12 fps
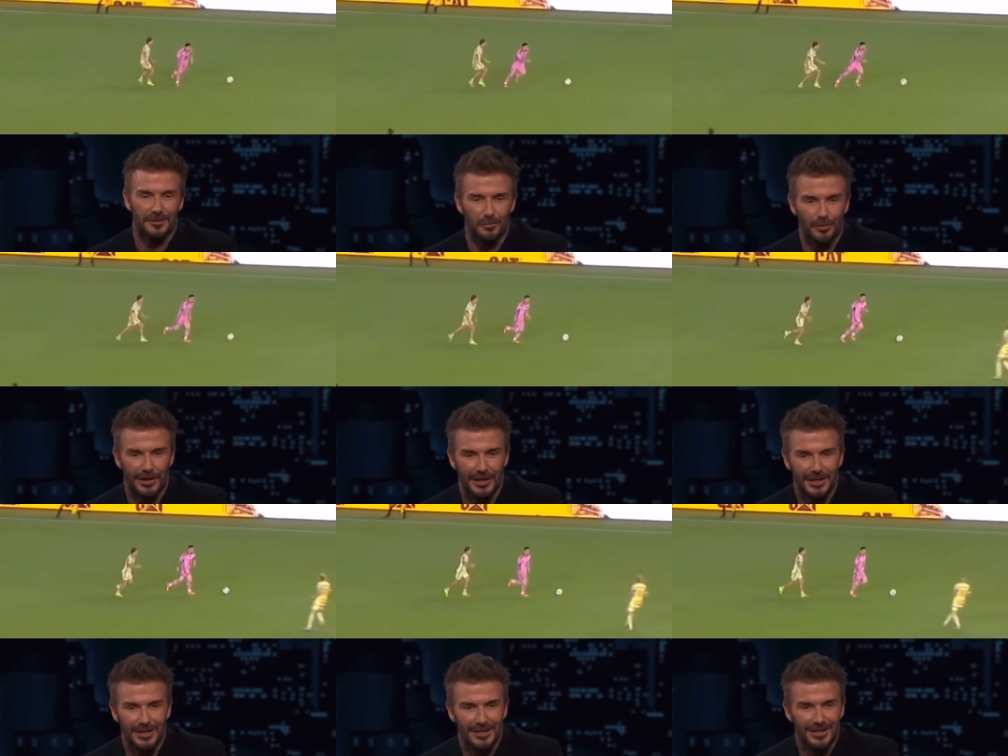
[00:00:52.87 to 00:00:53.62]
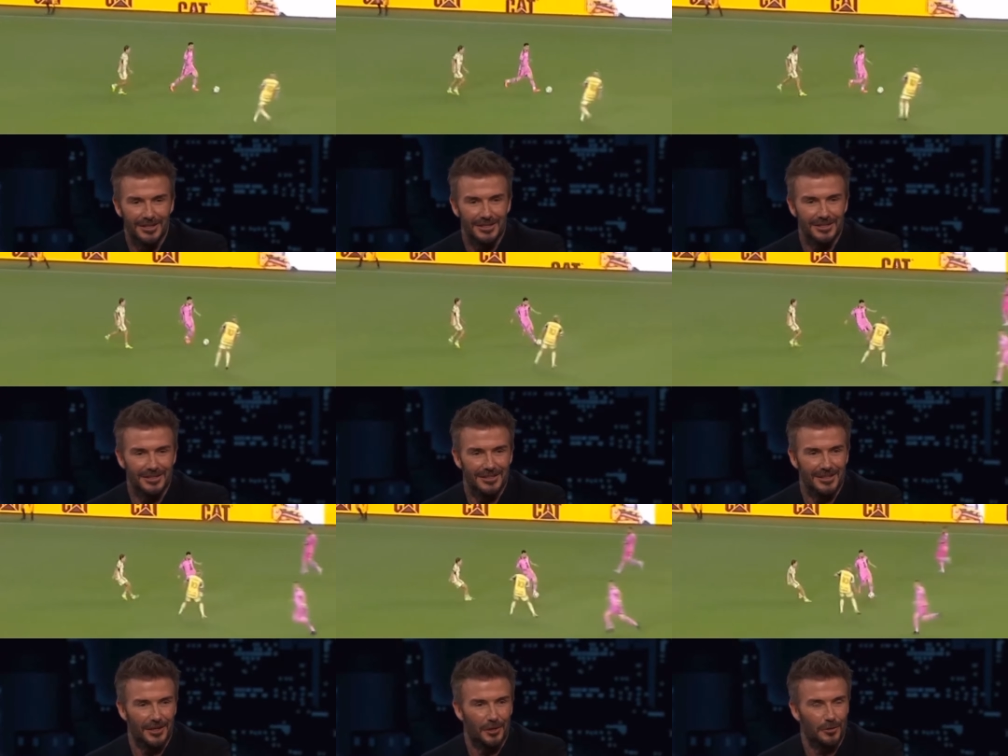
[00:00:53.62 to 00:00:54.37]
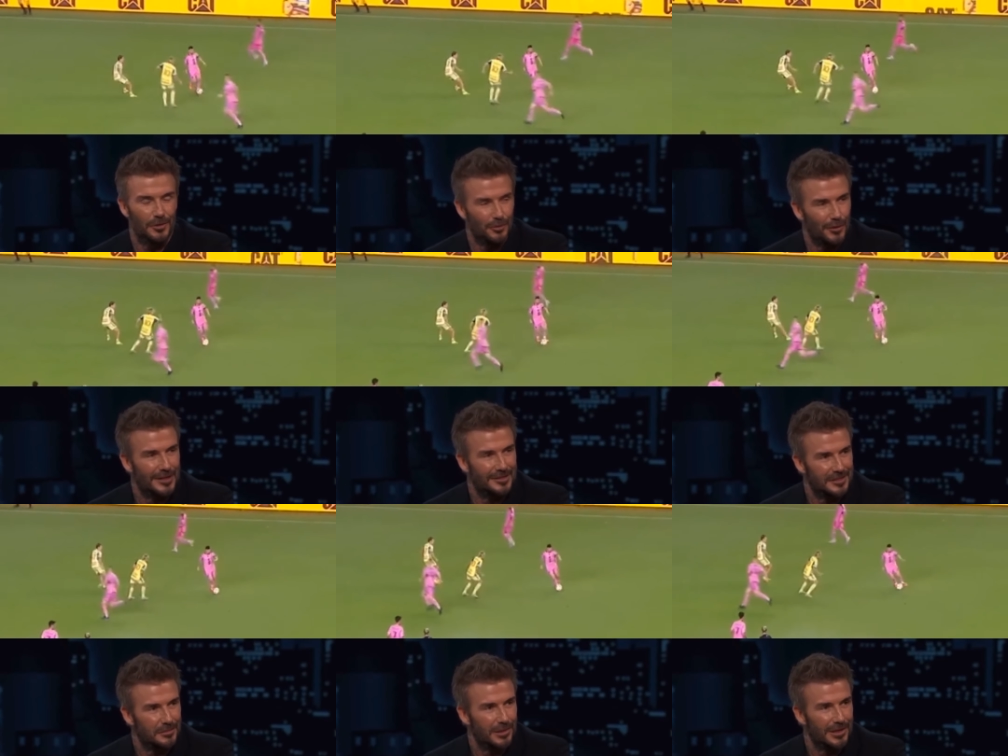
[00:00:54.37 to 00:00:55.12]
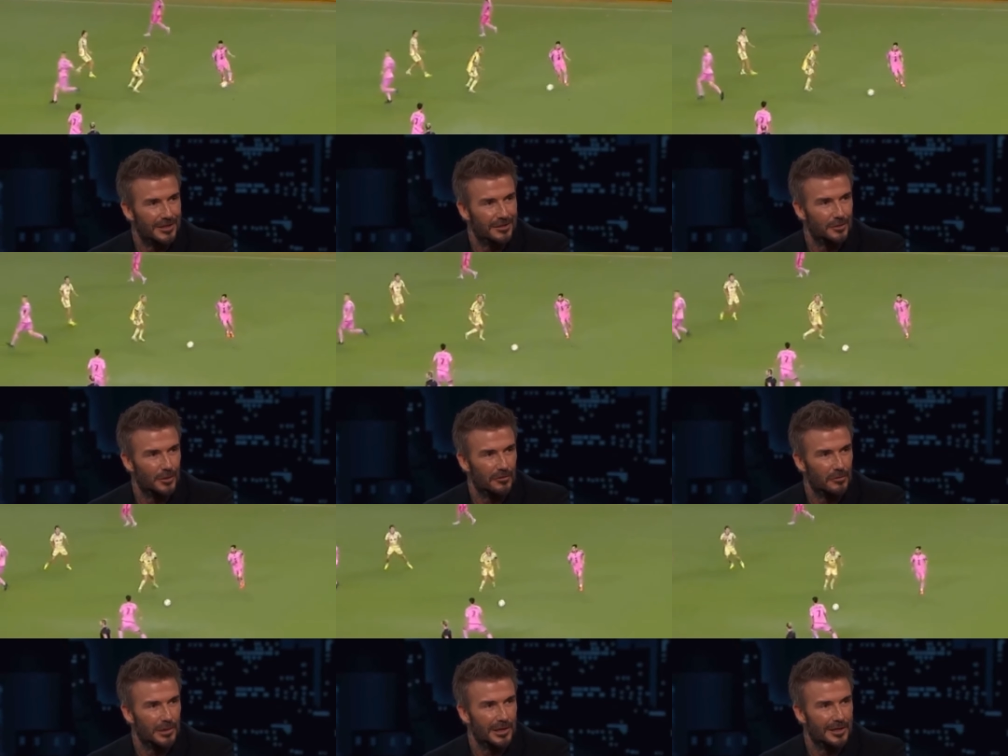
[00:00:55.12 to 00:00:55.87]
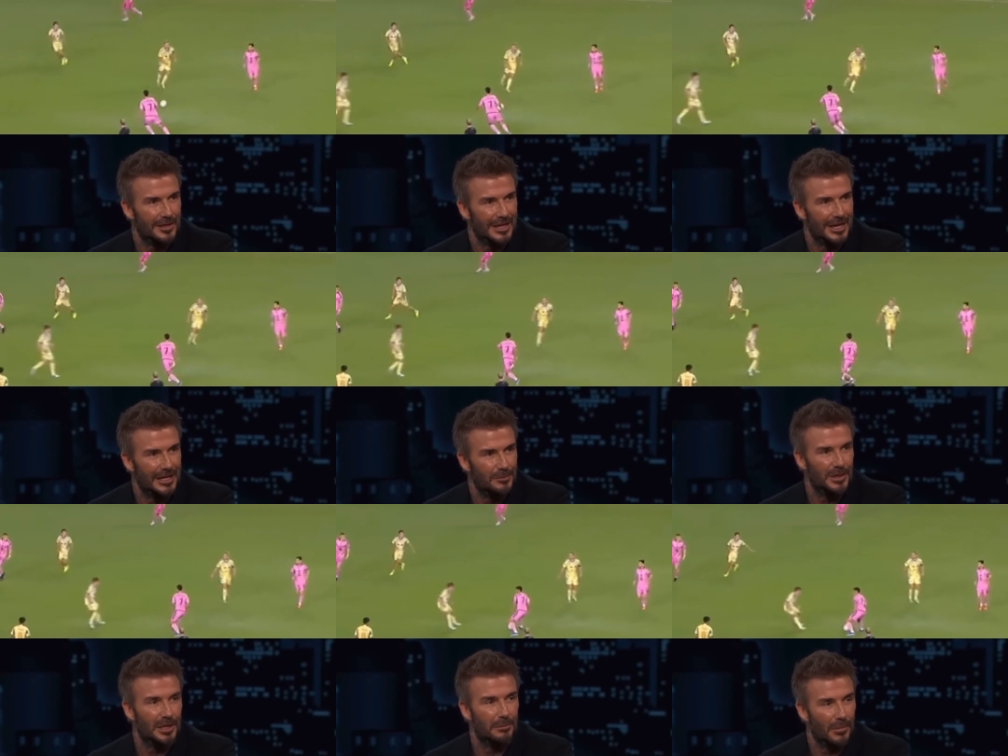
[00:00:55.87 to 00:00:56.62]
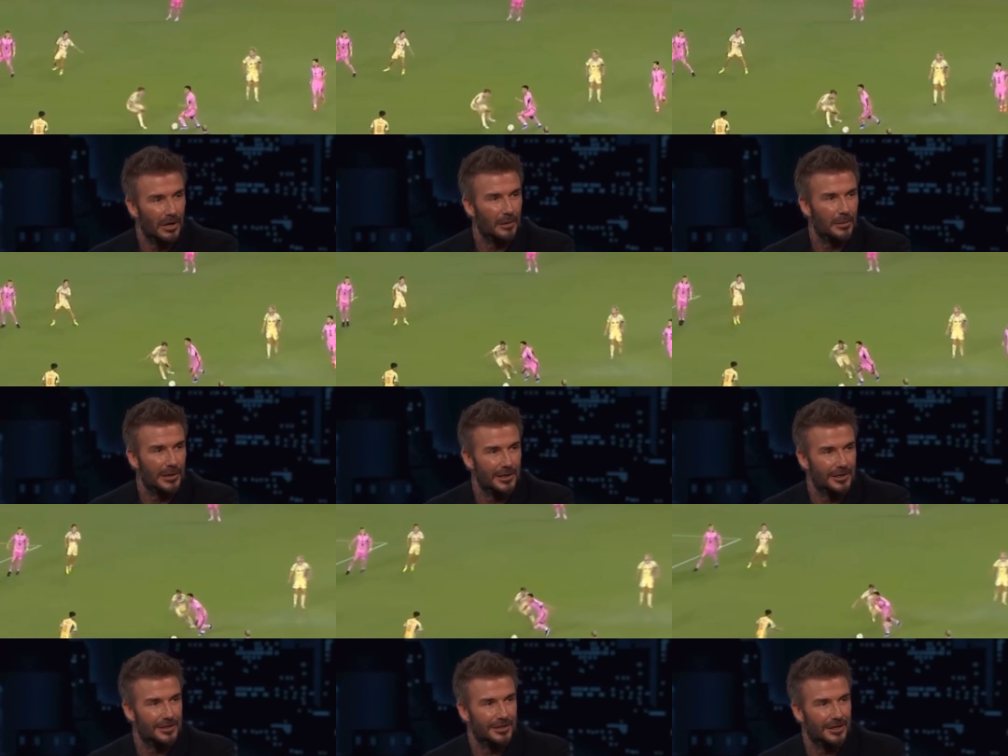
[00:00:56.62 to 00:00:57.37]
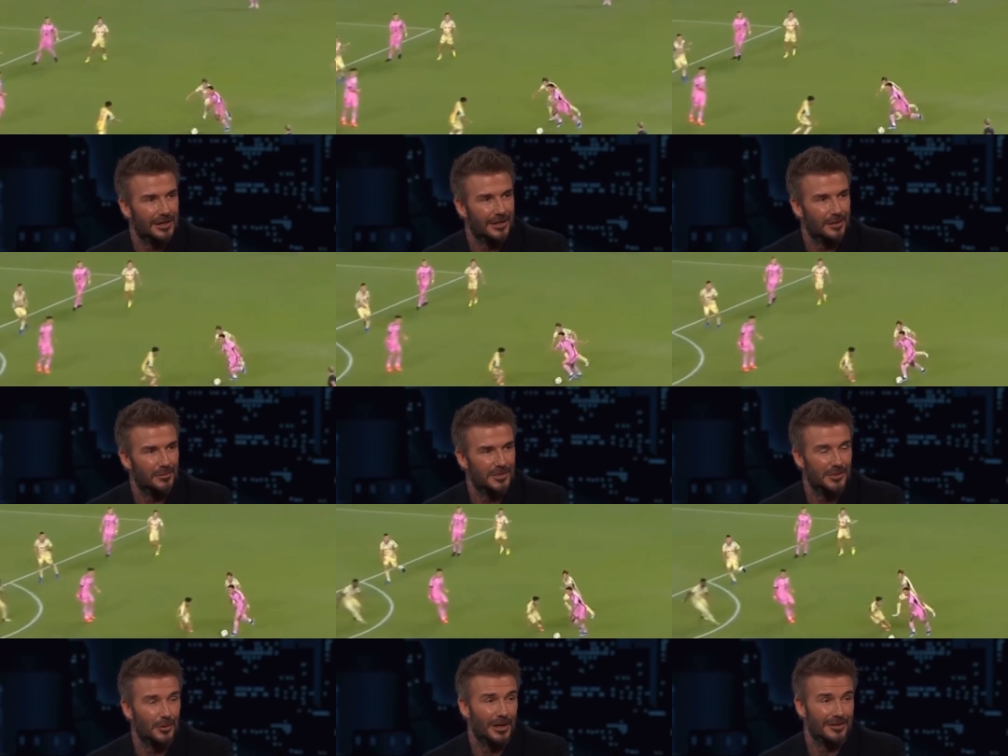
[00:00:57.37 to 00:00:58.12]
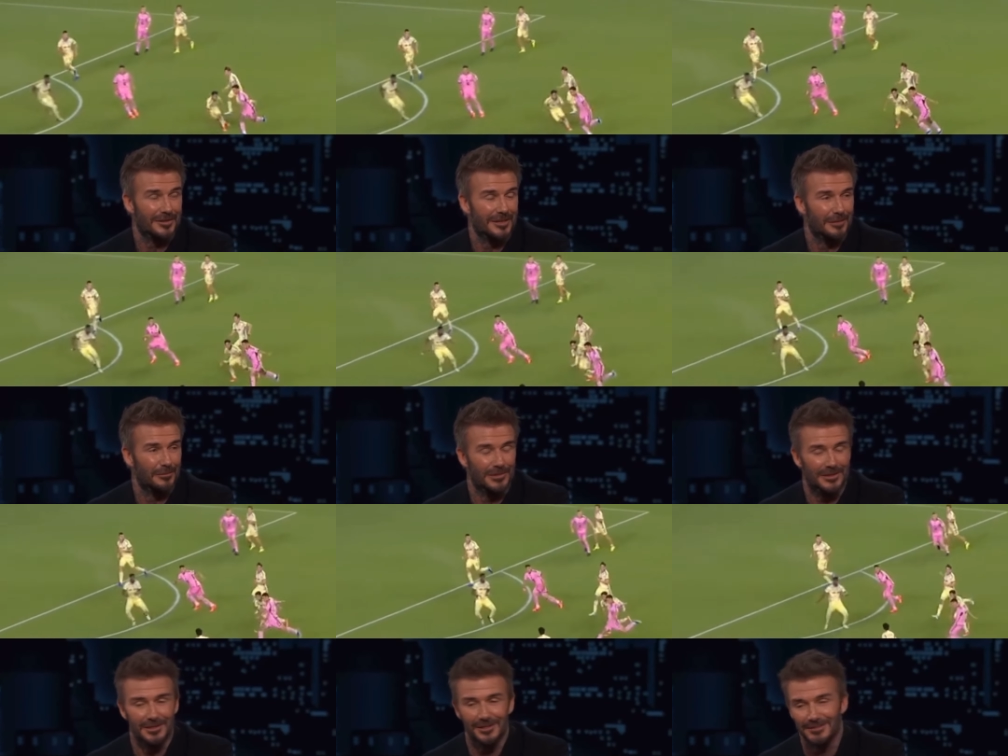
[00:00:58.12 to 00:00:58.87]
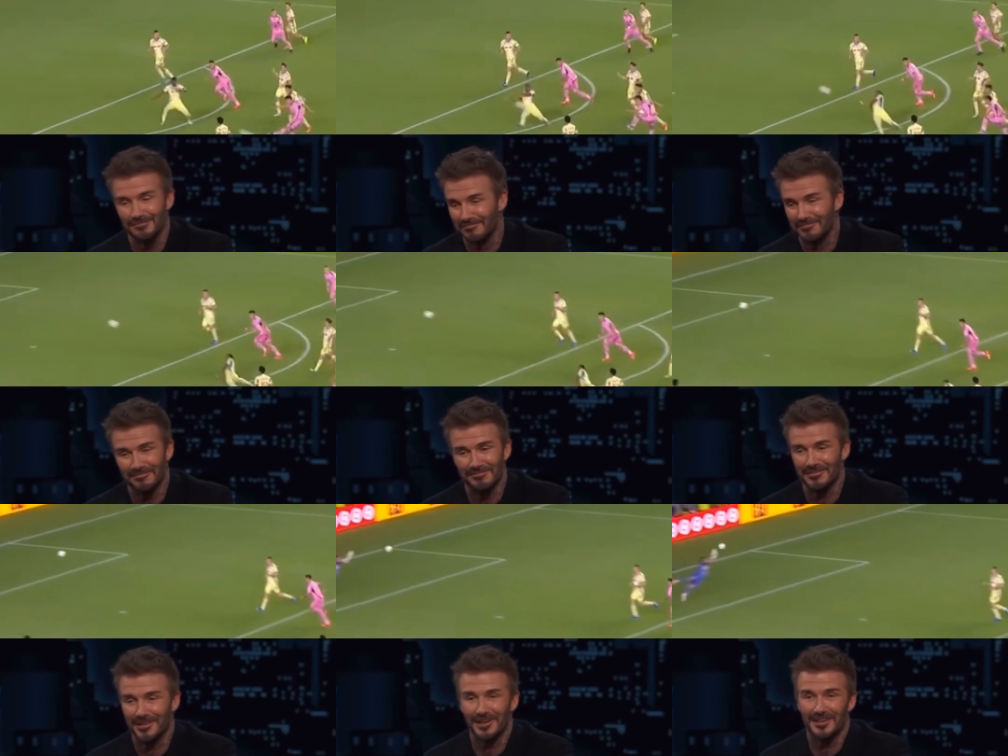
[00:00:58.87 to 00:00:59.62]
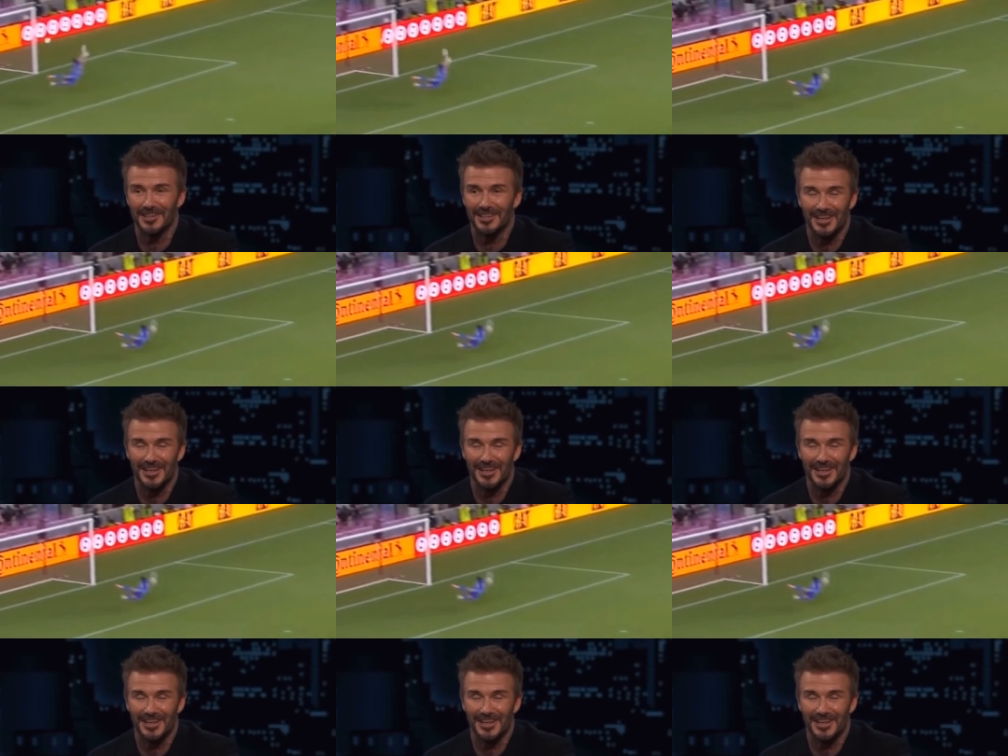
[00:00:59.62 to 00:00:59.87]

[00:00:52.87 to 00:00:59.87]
to bring, you know, the greatest player to ever play the game, in my opinion, to our team. And luckily